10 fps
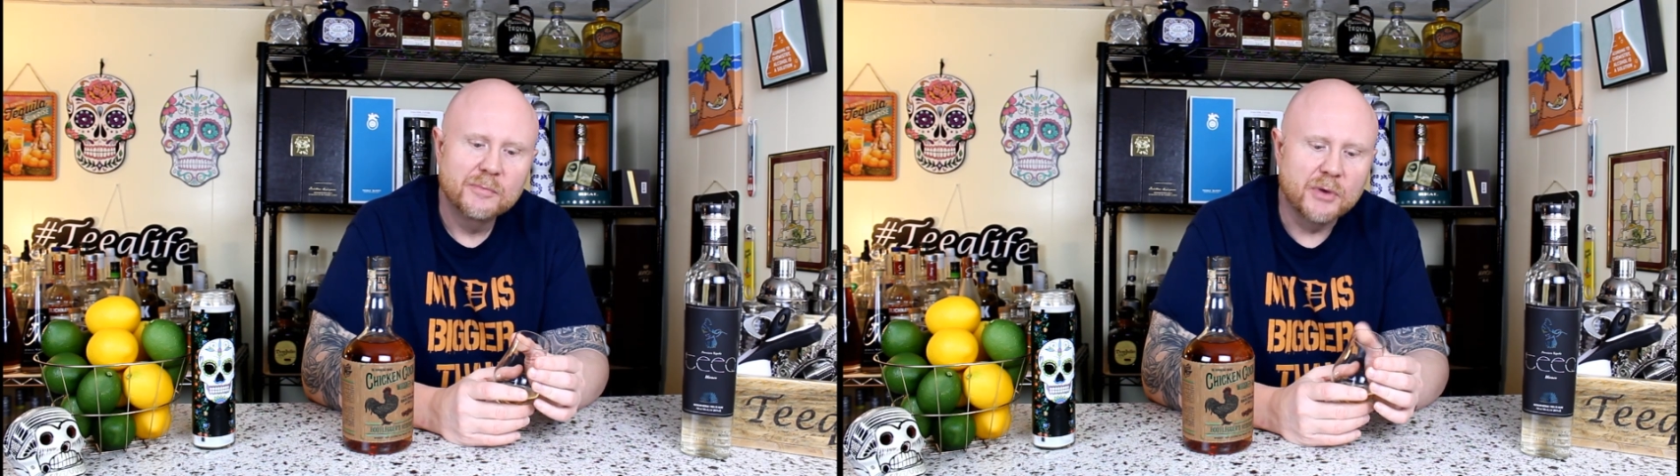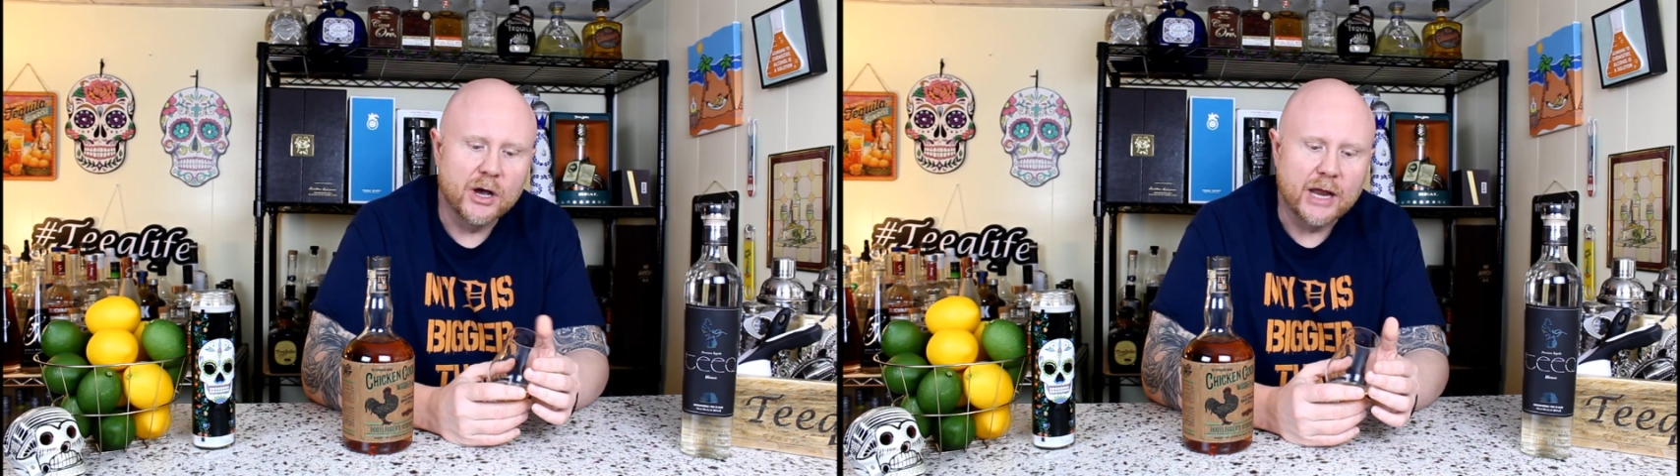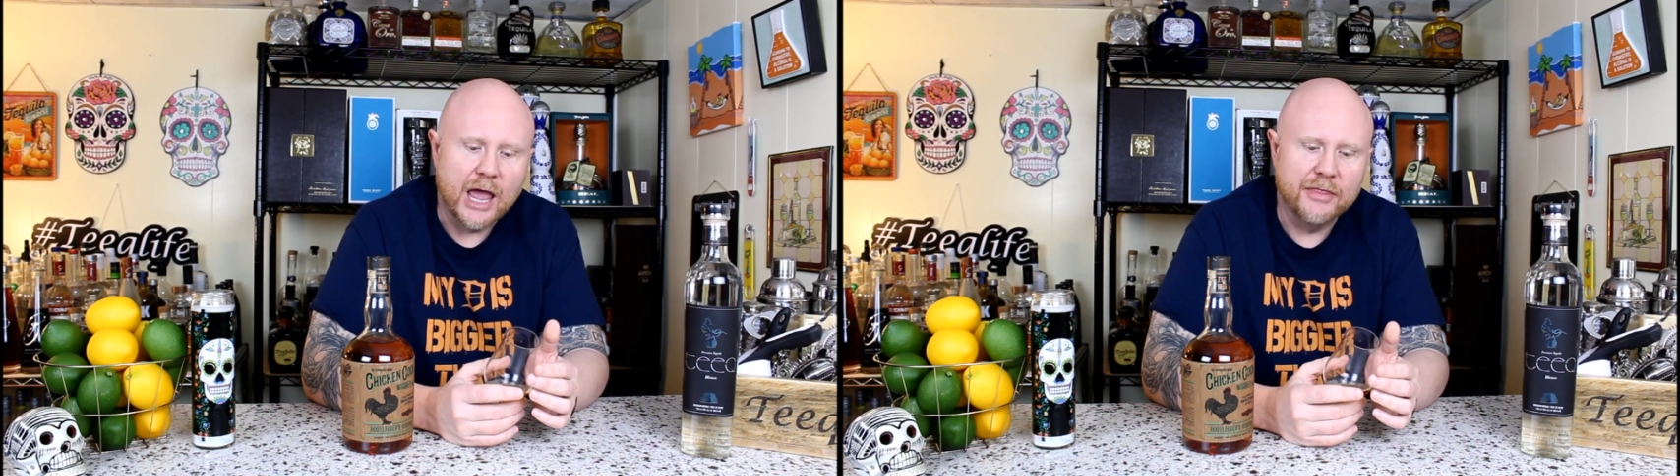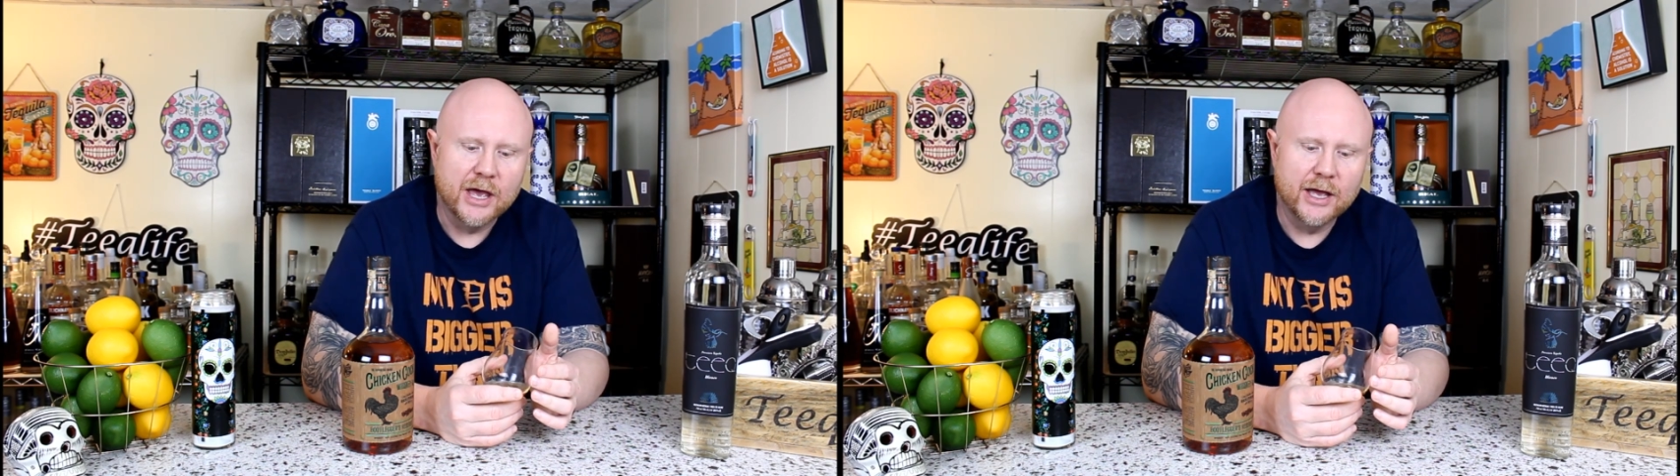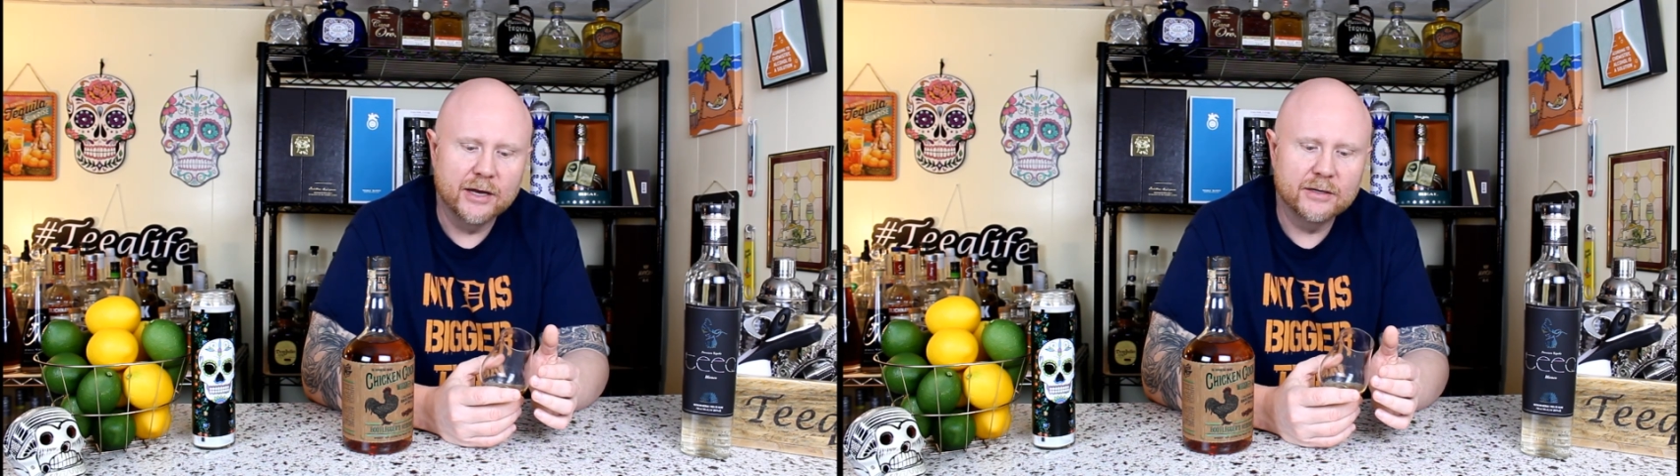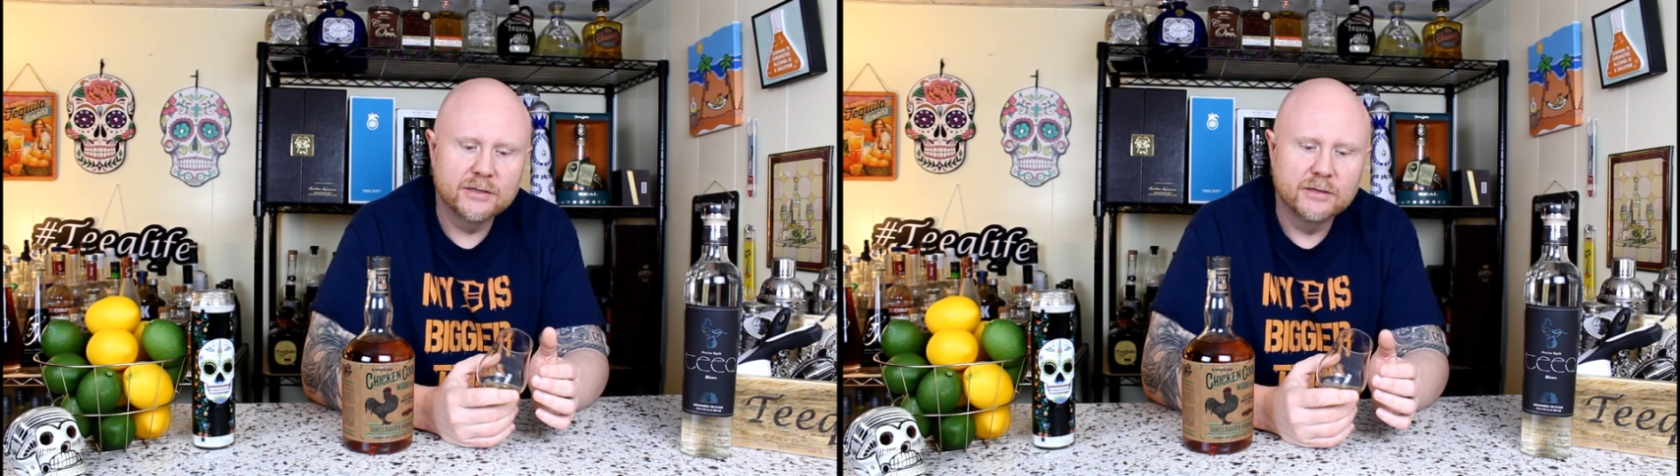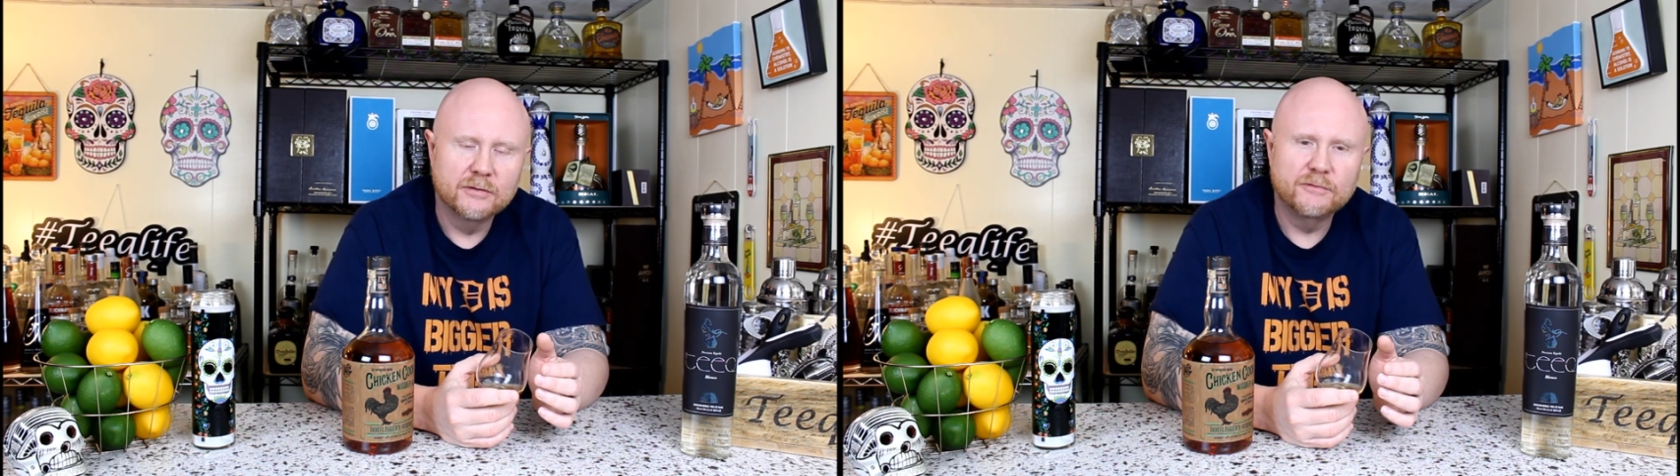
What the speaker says: And then